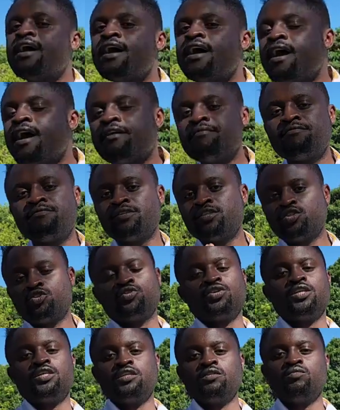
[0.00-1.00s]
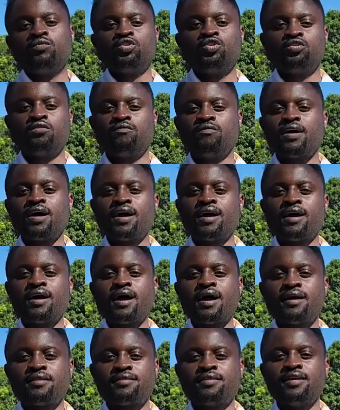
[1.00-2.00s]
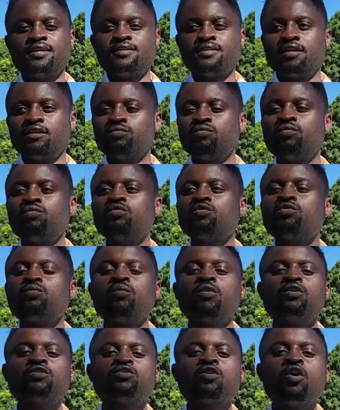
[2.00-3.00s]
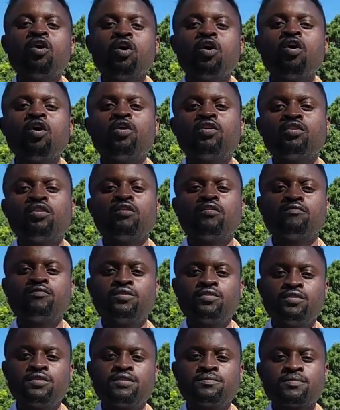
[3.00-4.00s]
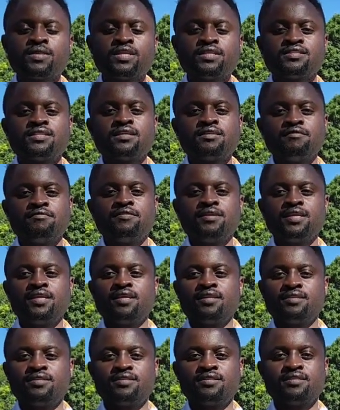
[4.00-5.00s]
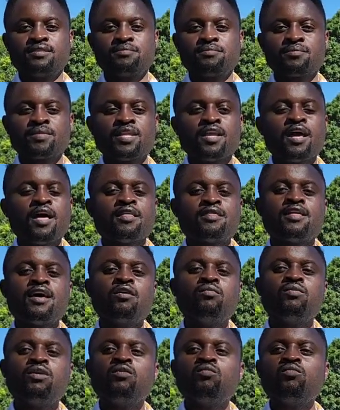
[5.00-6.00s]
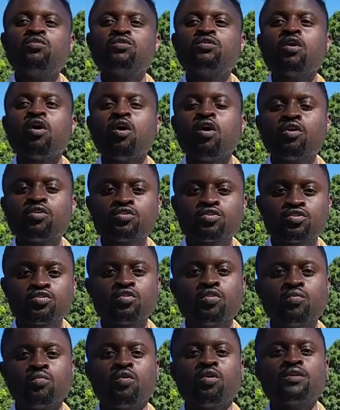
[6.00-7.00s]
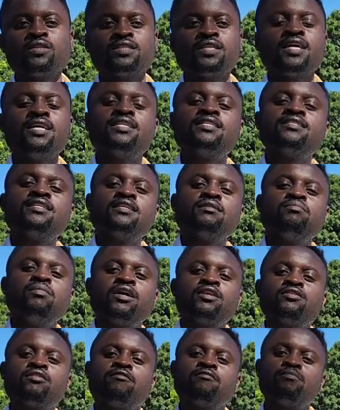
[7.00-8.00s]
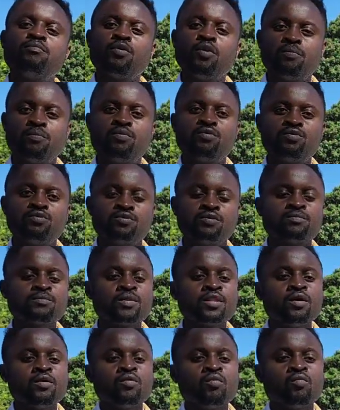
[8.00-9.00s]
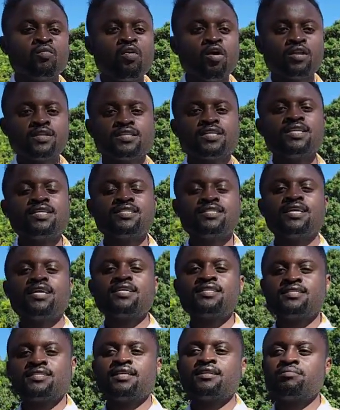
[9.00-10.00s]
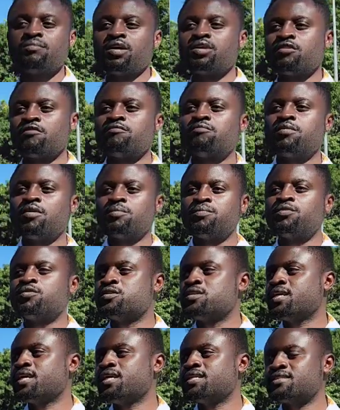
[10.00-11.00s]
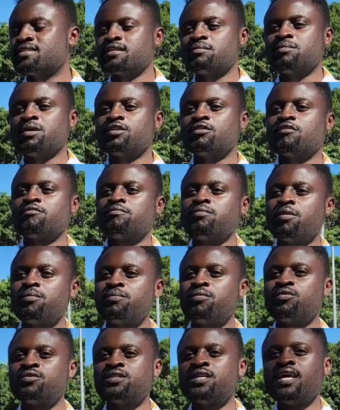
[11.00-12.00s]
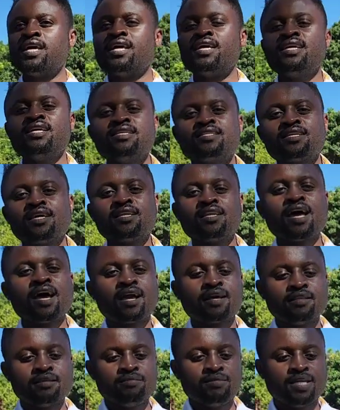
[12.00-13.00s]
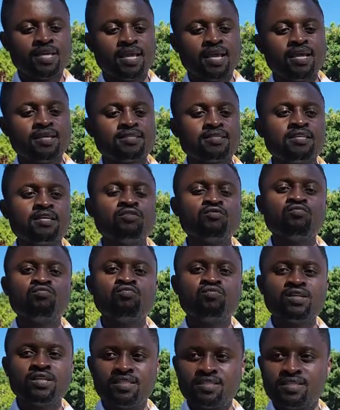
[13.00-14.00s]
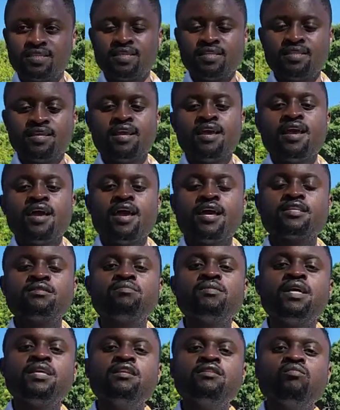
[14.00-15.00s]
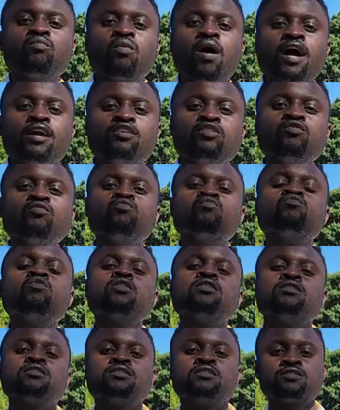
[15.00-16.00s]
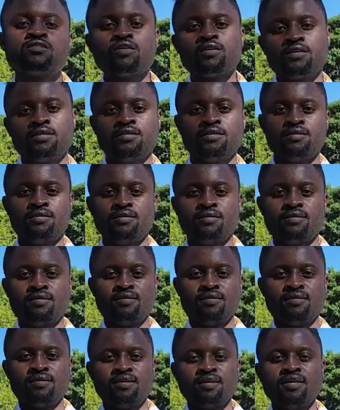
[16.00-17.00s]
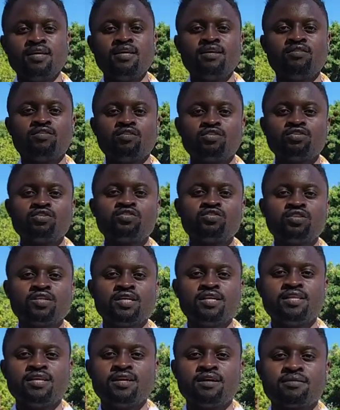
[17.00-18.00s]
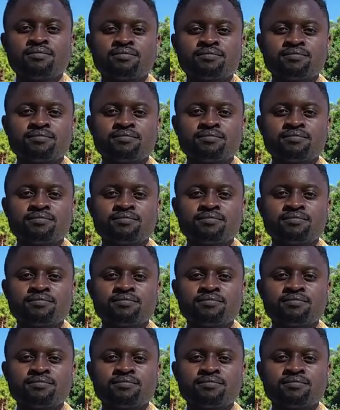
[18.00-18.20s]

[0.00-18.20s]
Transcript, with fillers: every training which you've attended, we would want all of those certificates then we would also want a statement of purpose. What is a statement of purpose? A statement of purpose is an academic essay written explaining why you want to study in Australia.